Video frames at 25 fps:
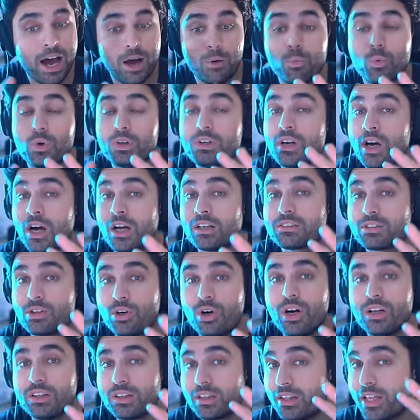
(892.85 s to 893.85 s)
I would not
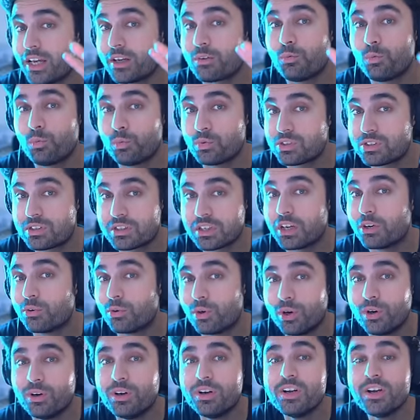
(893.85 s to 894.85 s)
call it like
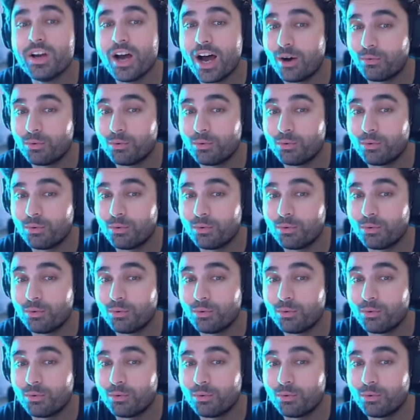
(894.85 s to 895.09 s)
zero.